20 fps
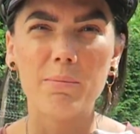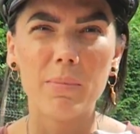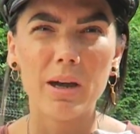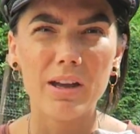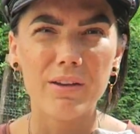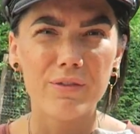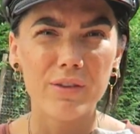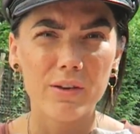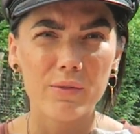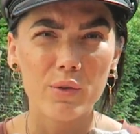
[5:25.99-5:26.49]

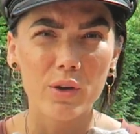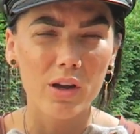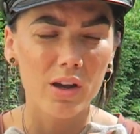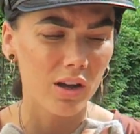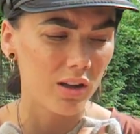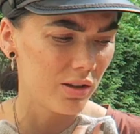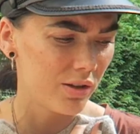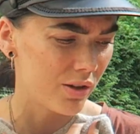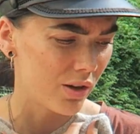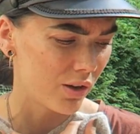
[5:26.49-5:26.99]
My favorite
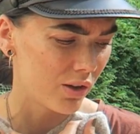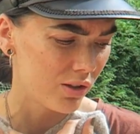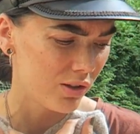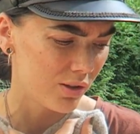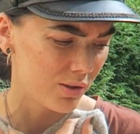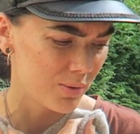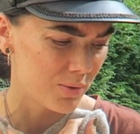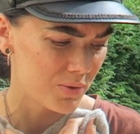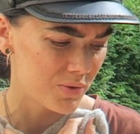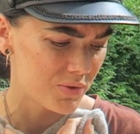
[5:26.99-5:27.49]
color on
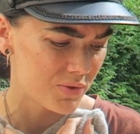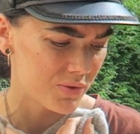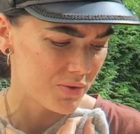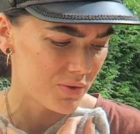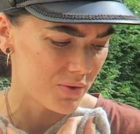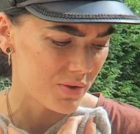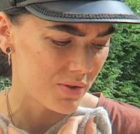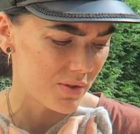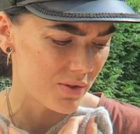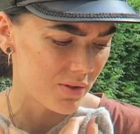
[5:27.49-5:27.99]
clothes
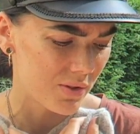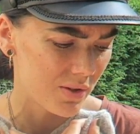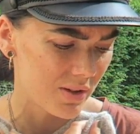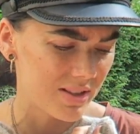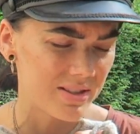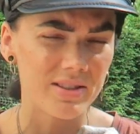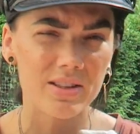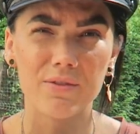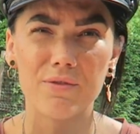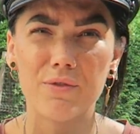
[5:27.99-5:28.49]

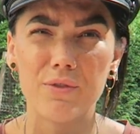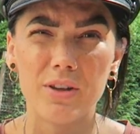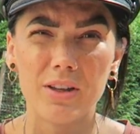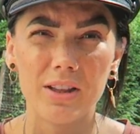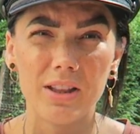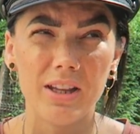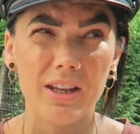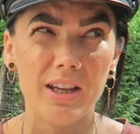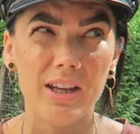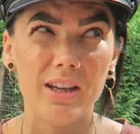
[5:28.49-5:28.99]
is
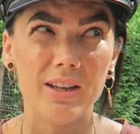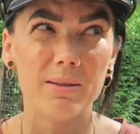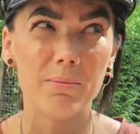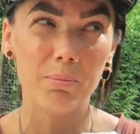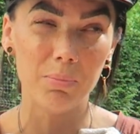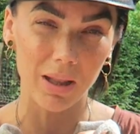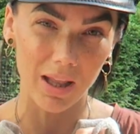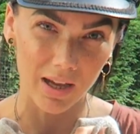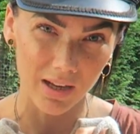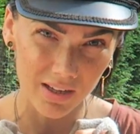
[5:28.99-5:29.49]
definitely
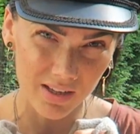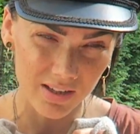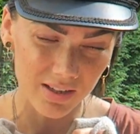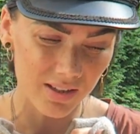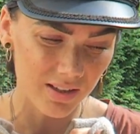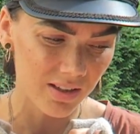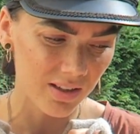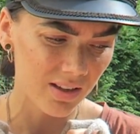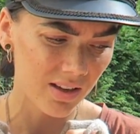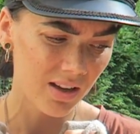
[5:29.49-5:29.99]
black
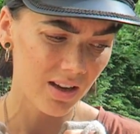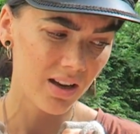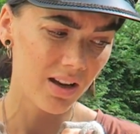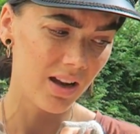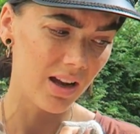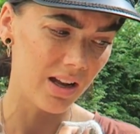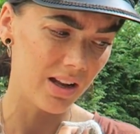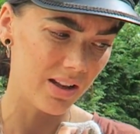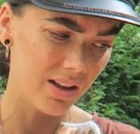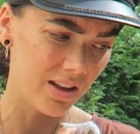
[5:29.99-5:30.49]

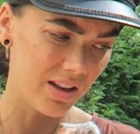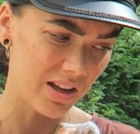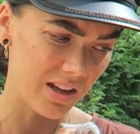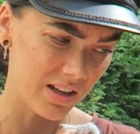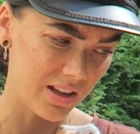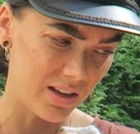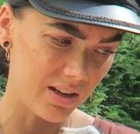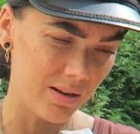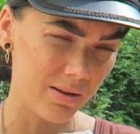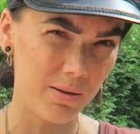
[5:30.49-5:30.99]
and
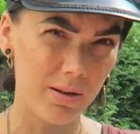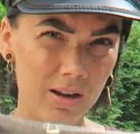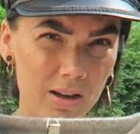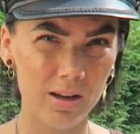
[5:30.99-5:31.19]
then